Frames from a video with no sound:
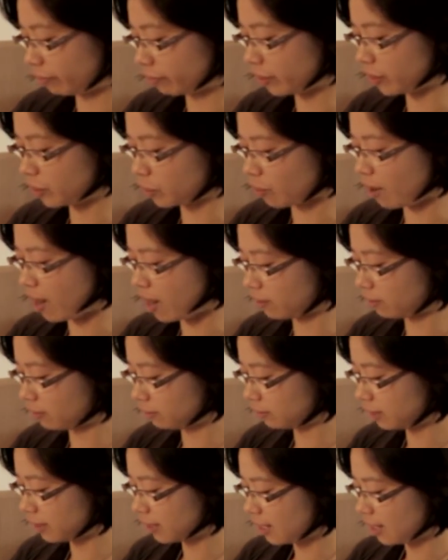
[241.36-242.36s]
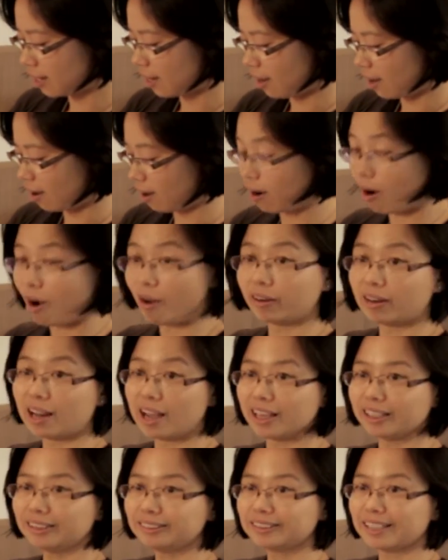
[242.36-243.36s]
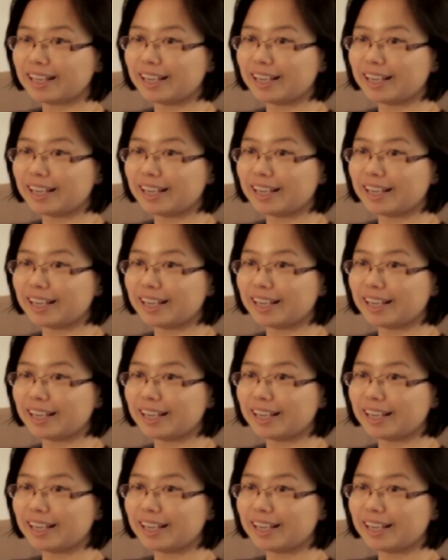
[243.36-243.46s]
a free trial online,